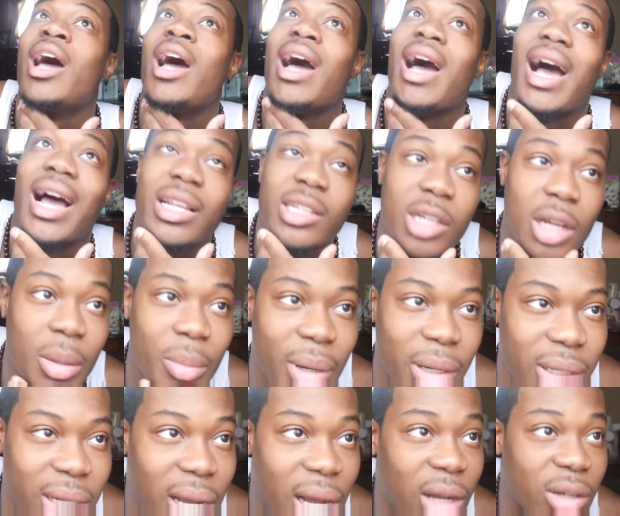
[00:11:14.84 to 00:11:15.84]
had to come
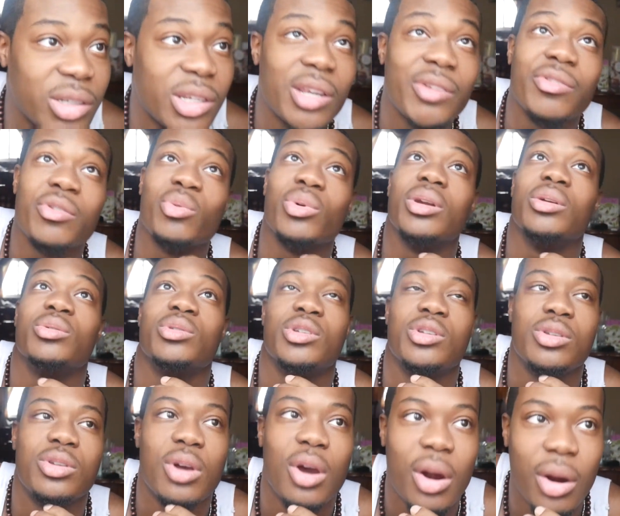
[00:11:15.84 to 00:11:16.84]
out the house, even when it was
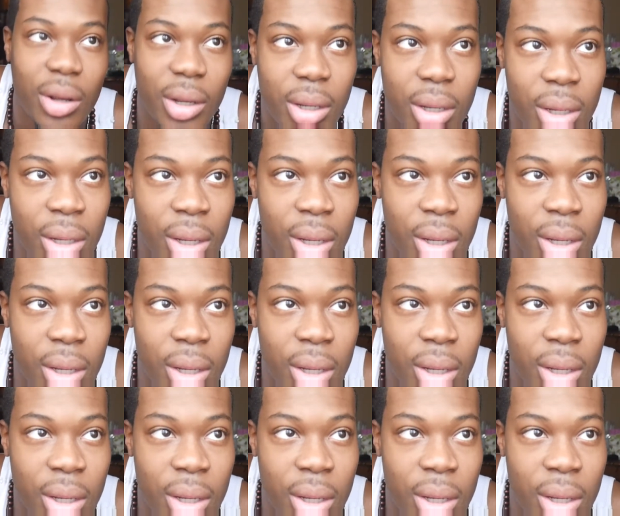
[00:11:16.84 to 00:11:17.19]
dark.